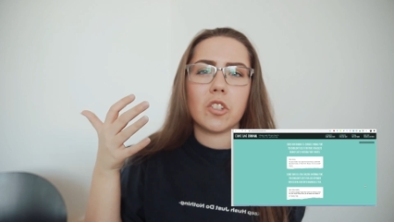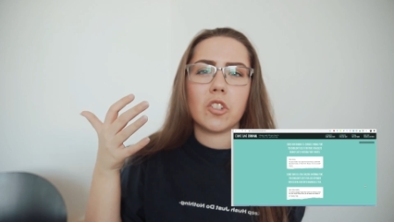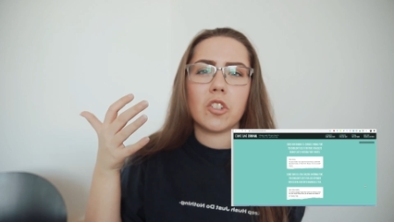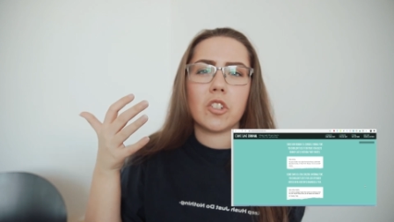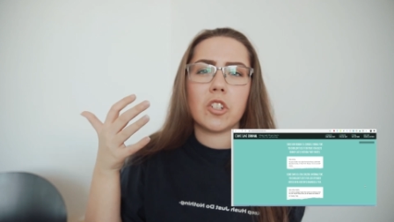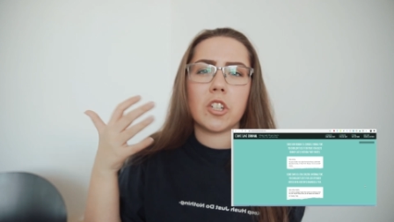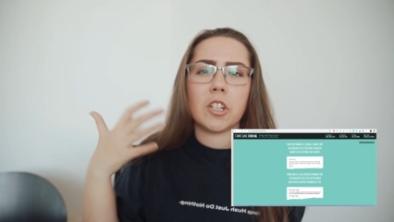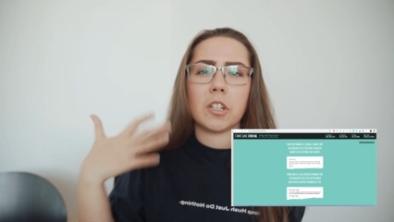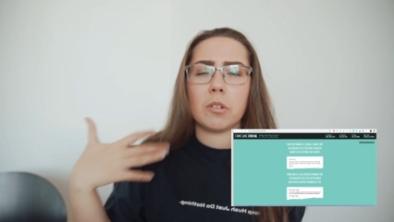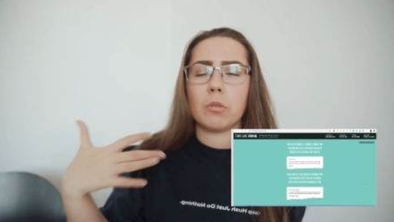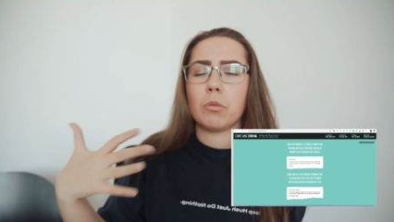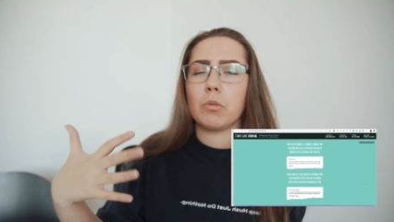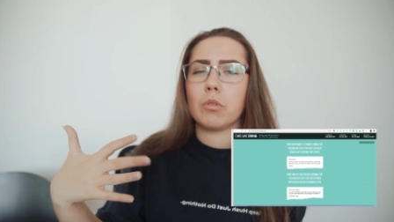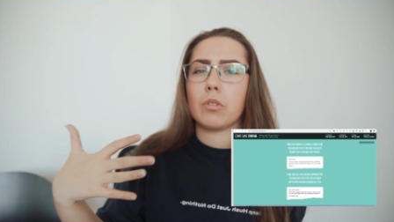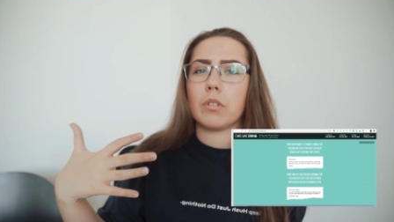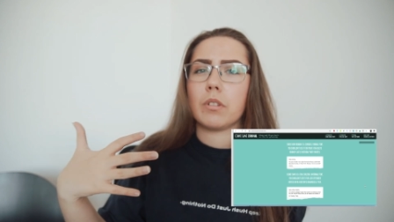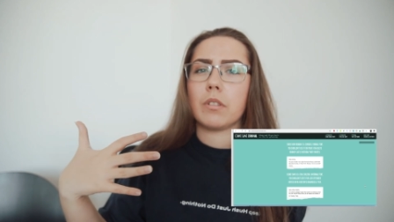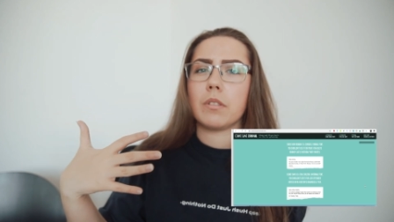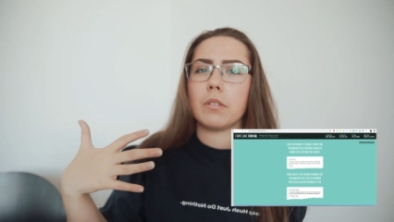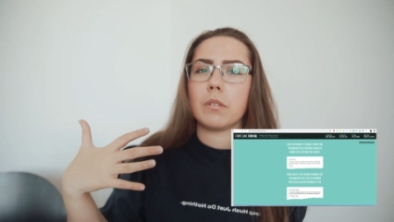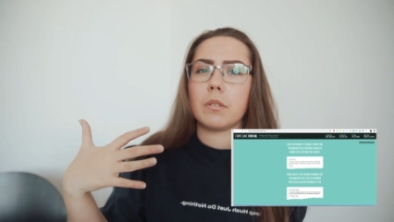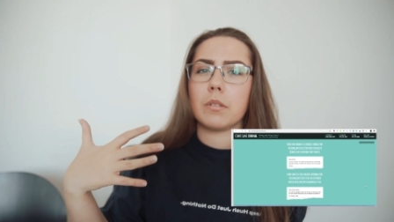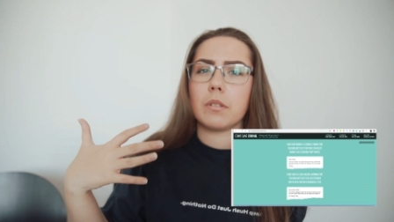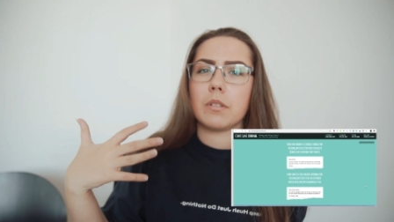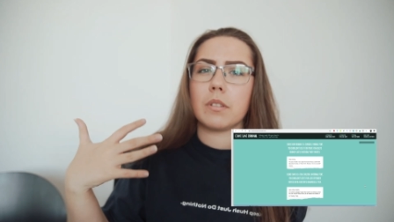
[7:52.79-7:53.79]

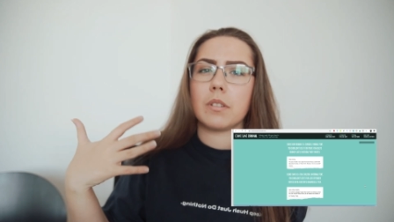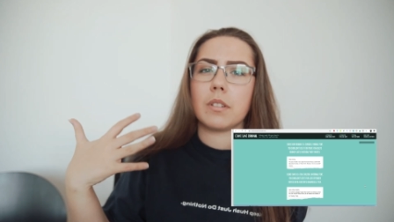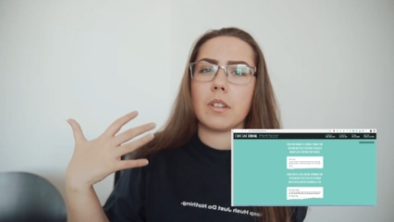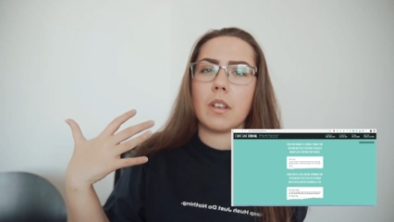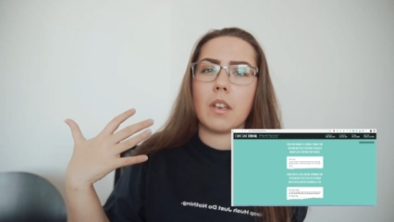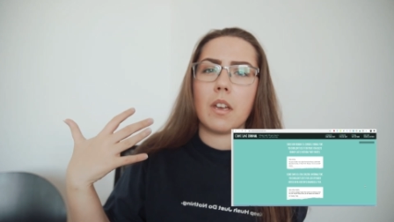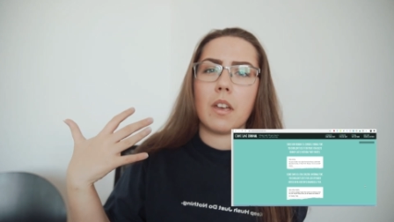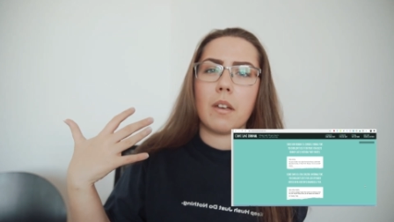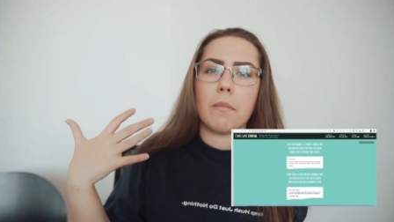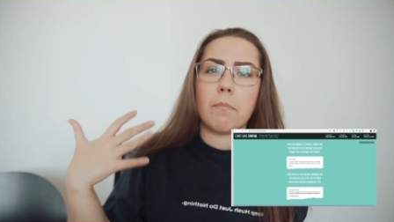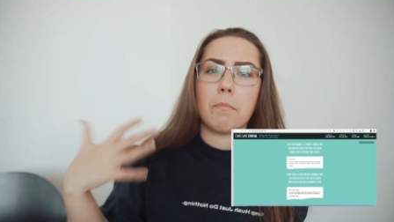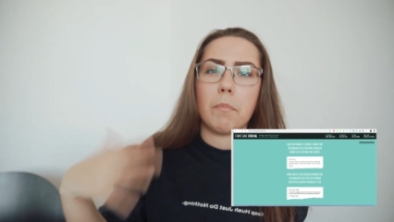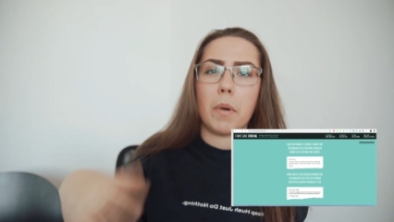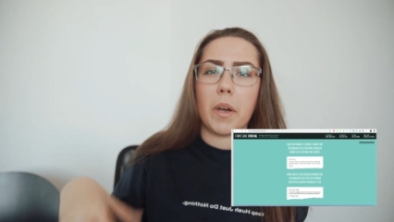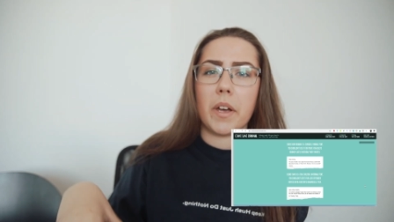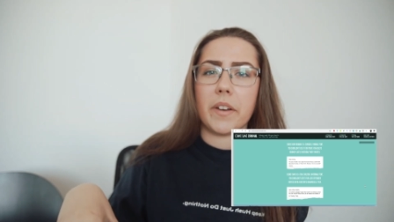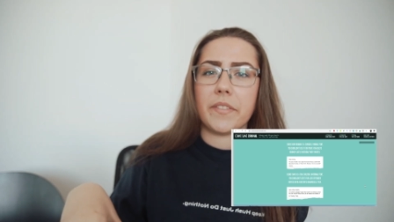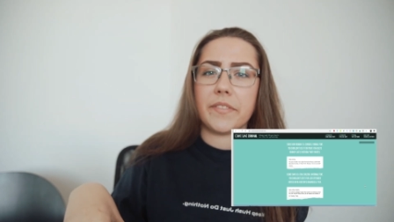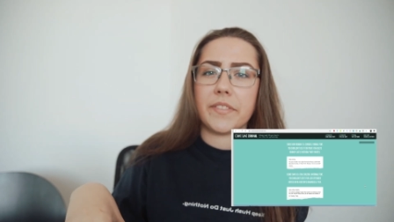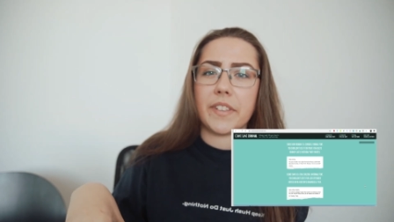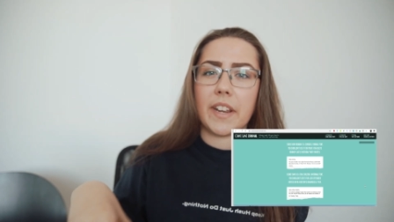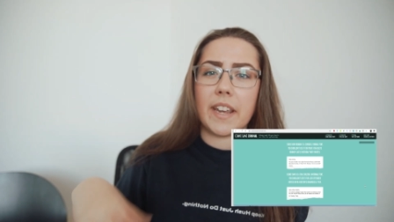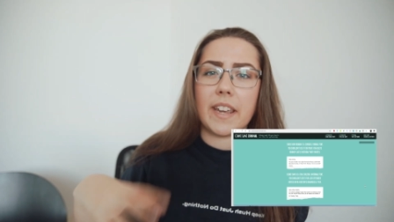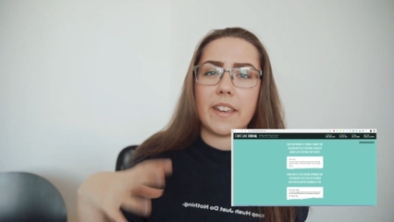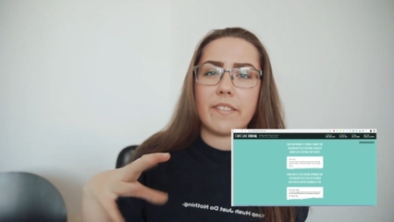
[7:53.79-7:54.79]
children's
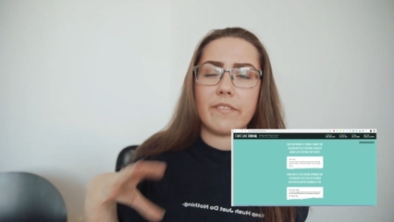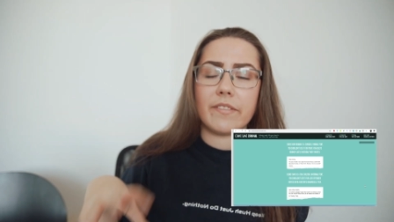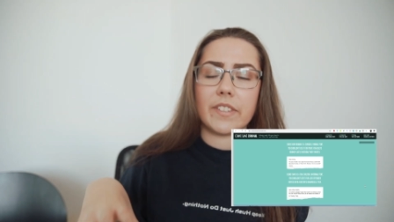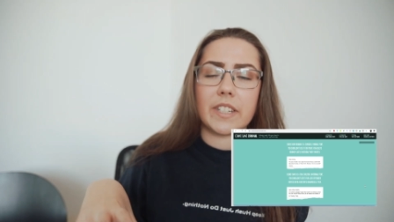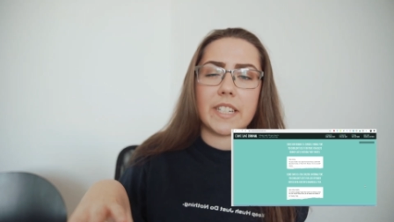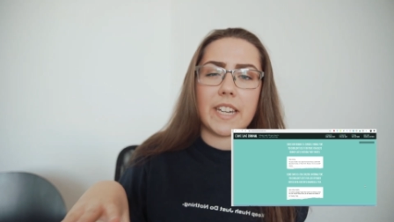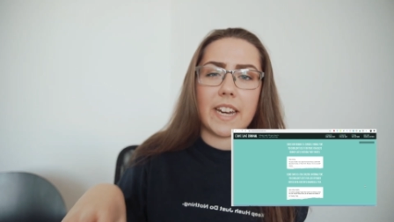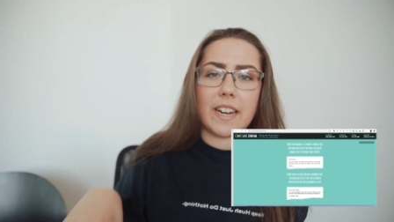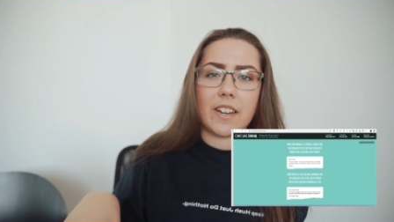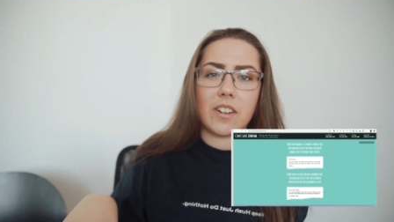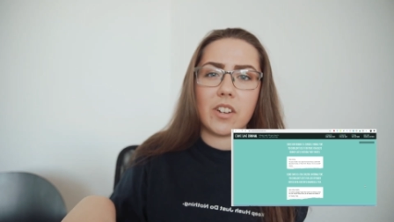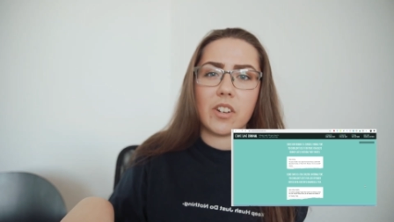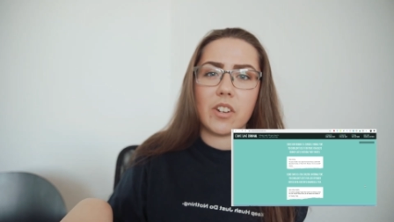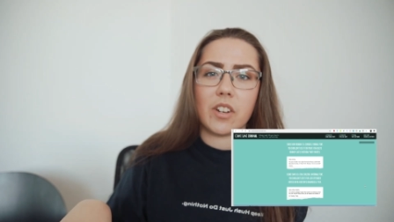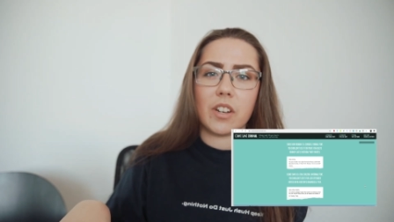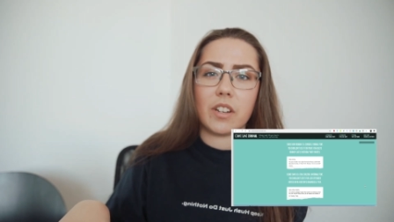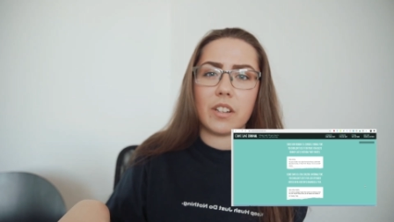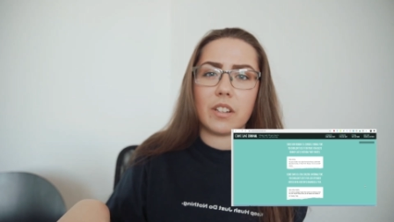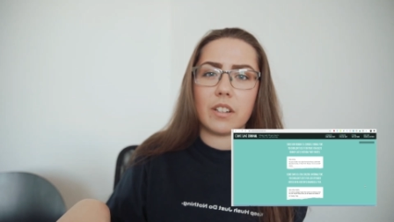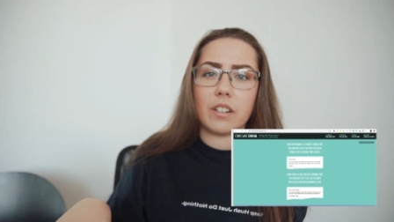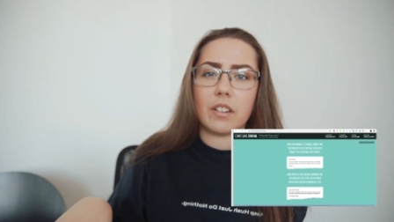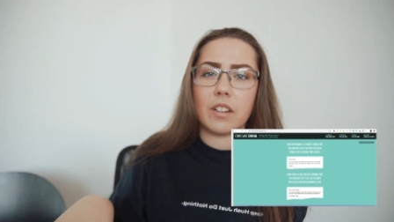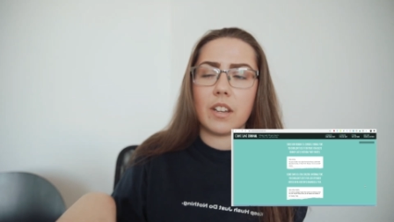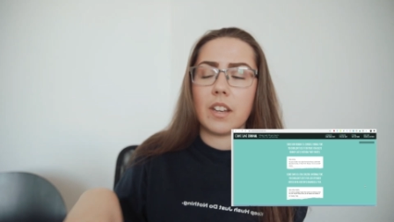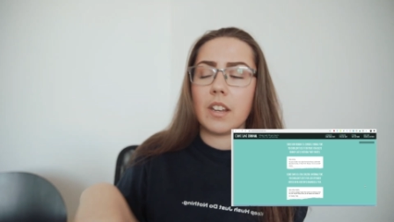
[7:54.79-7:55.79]
birthday
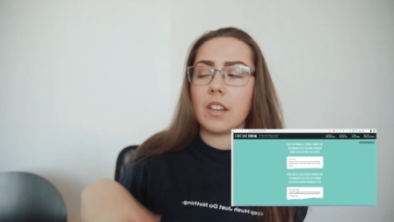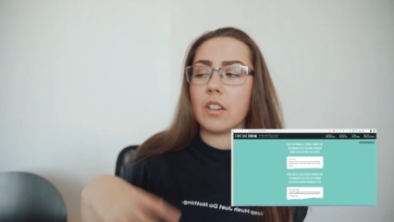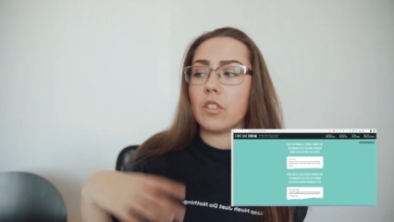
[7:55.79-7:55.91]
invitation,